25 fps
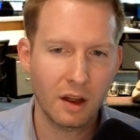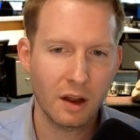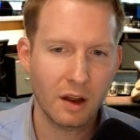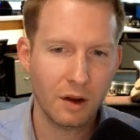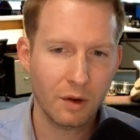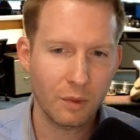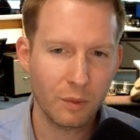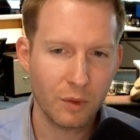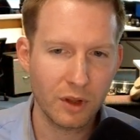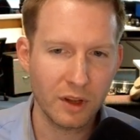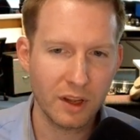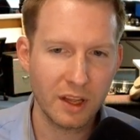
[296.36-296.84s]

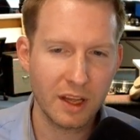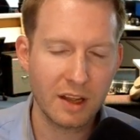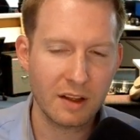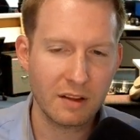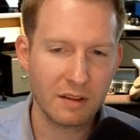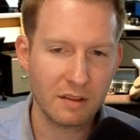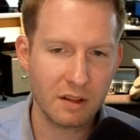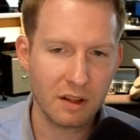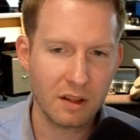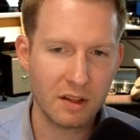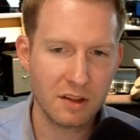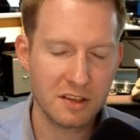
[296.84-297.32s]
Really
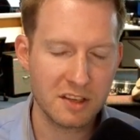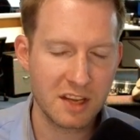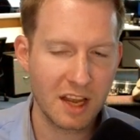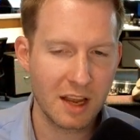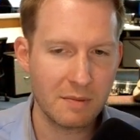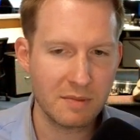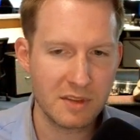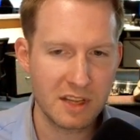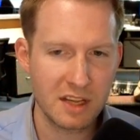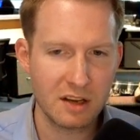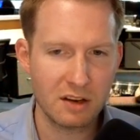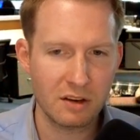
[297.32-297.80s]
the
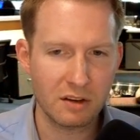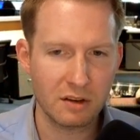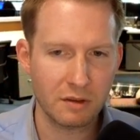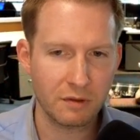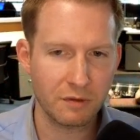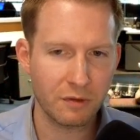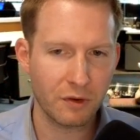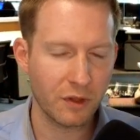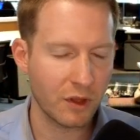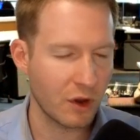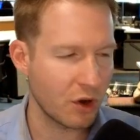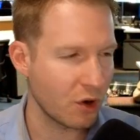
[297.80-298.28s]
same deal
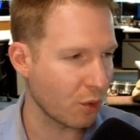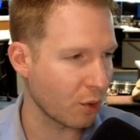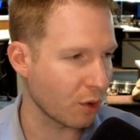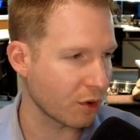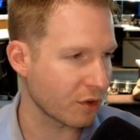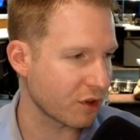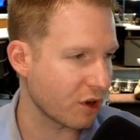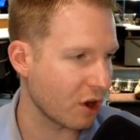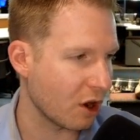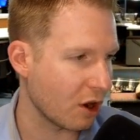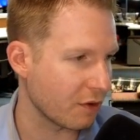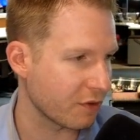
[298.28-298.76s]
for the
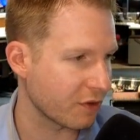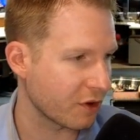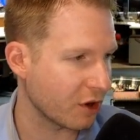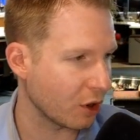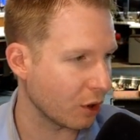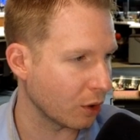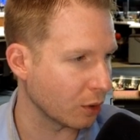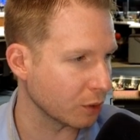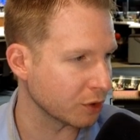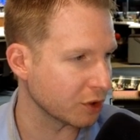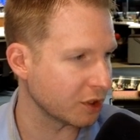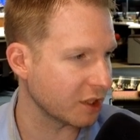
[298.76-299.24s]
North Gulf
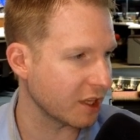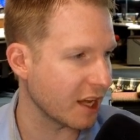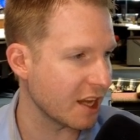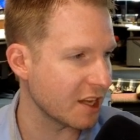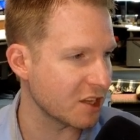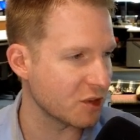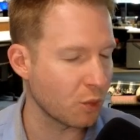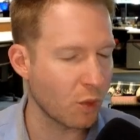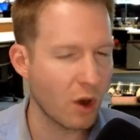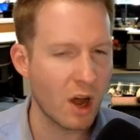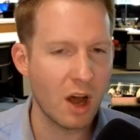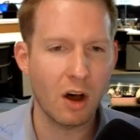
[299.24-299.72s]
Coast
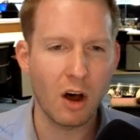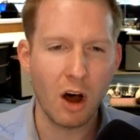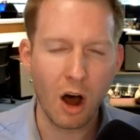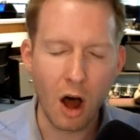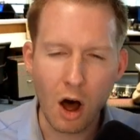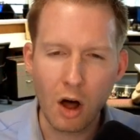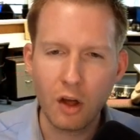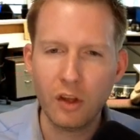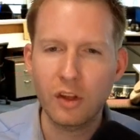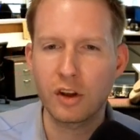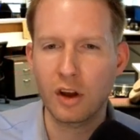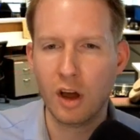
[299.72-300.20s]
as well.
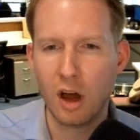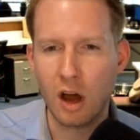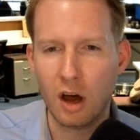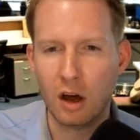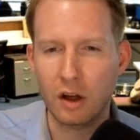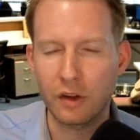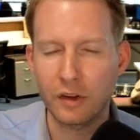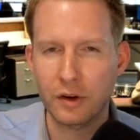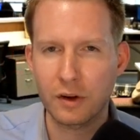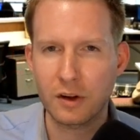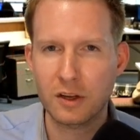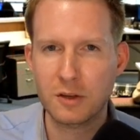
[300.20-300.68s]
All in all,
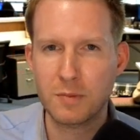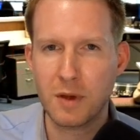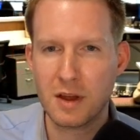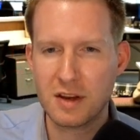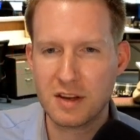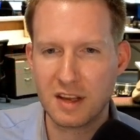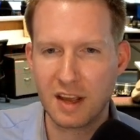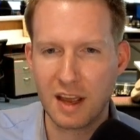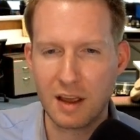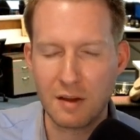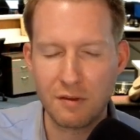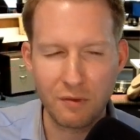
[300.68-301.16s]
they're
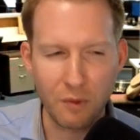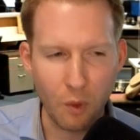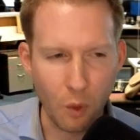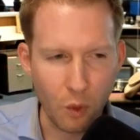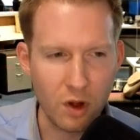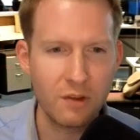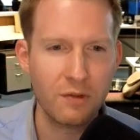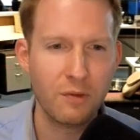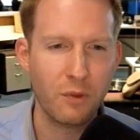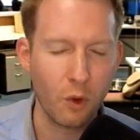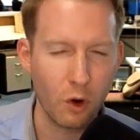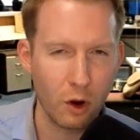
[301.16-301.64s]
expecting a
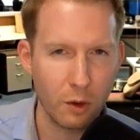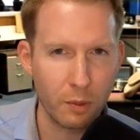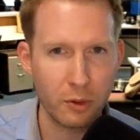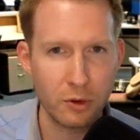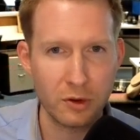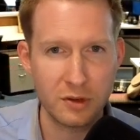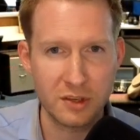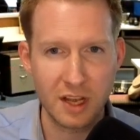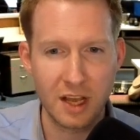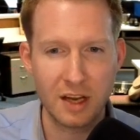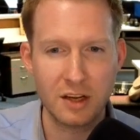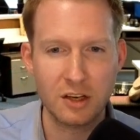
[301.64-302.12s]

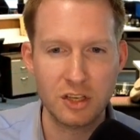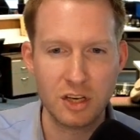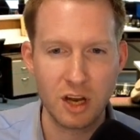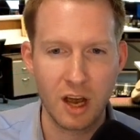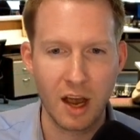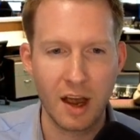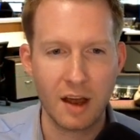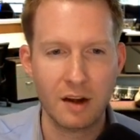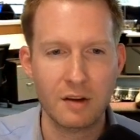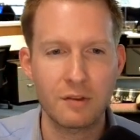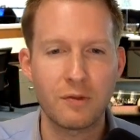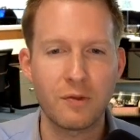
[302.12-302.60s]
44%
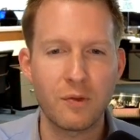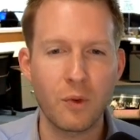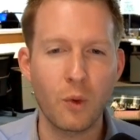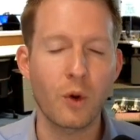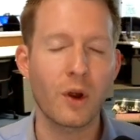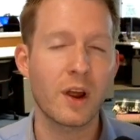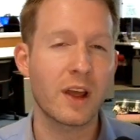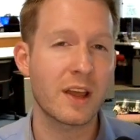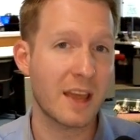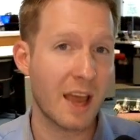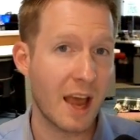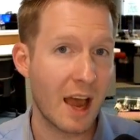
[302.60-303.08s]
shot
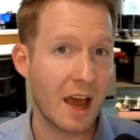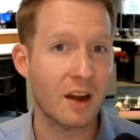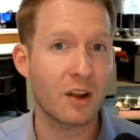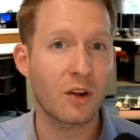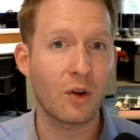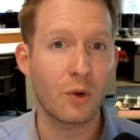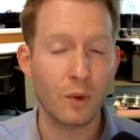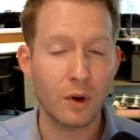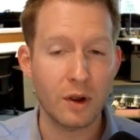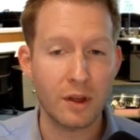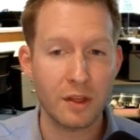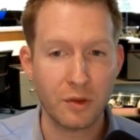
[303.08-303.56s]
for a
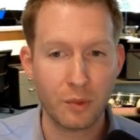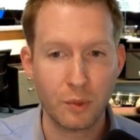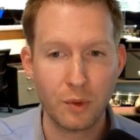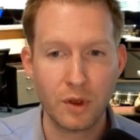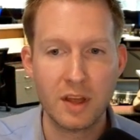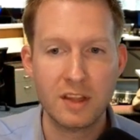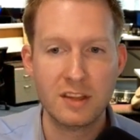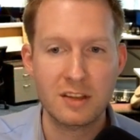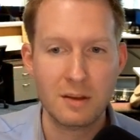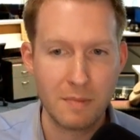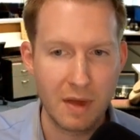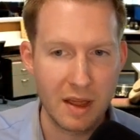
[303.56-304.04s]
Category
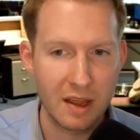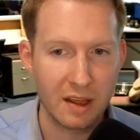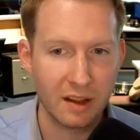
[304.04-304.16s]
3 to make